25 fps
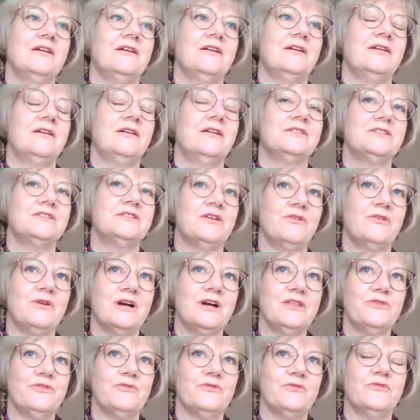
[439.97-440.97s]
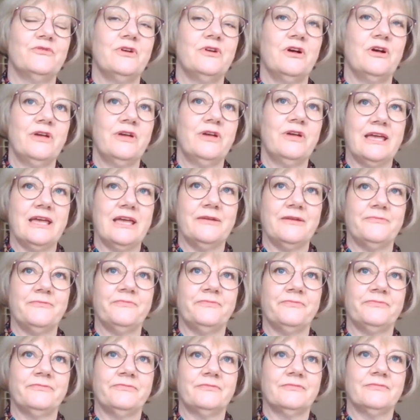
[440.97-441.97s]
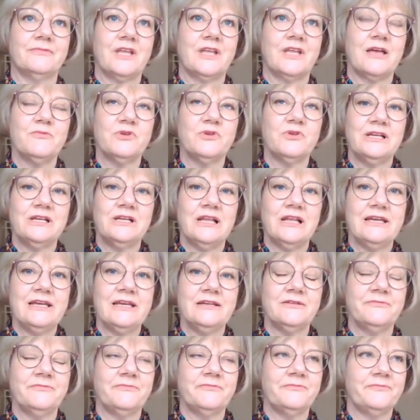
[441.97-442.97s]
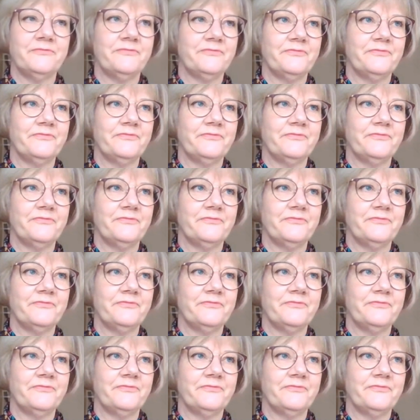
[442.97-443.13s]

So I thought, okay, come on, Elaine.